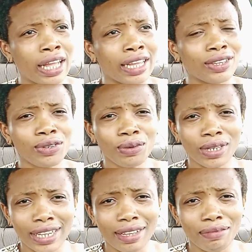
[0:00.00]
You know
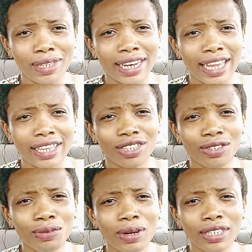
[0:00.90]
what I mean? Like, you
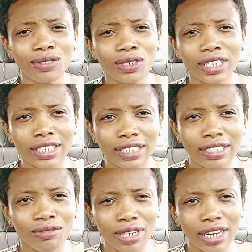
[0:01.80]
know when you didn't
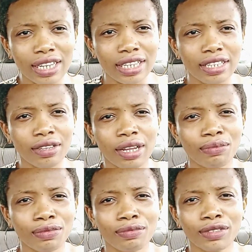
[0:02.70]
really
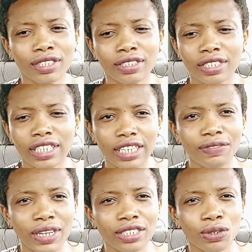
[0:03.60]
um give
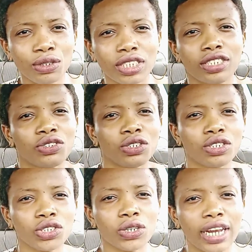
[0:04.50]
that
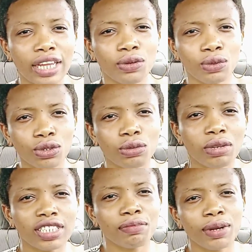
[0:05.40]
concentration, like you want to
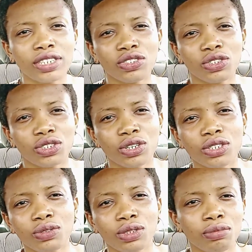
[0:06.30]
make the best
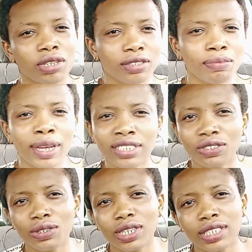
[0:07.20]
results, you want to make the best
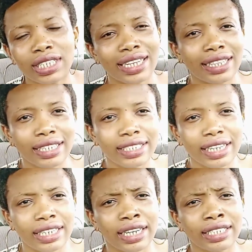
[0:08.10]
grades and things
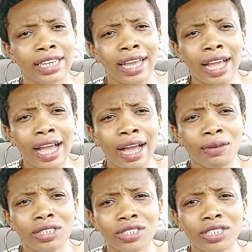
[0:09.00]
like that. I
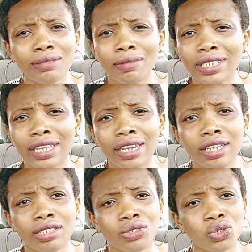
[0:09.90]
was just
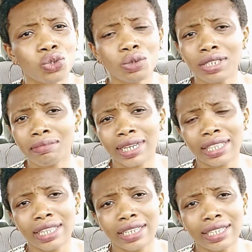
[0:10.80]
basically doing my
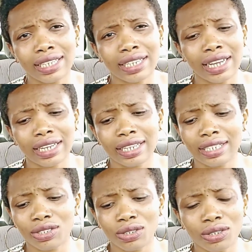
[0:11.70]
thing, like
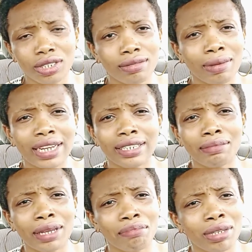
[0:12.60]
just minding
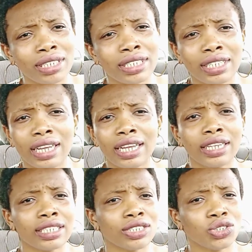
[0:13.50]
my
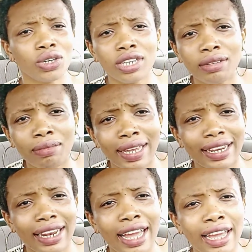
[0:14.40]
business, enjoying my
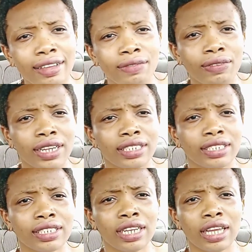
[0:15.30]
life.
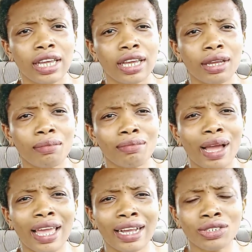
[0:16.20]
And um,
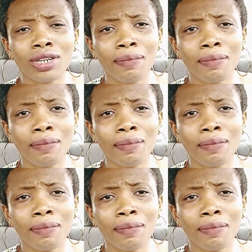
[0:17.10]
I actually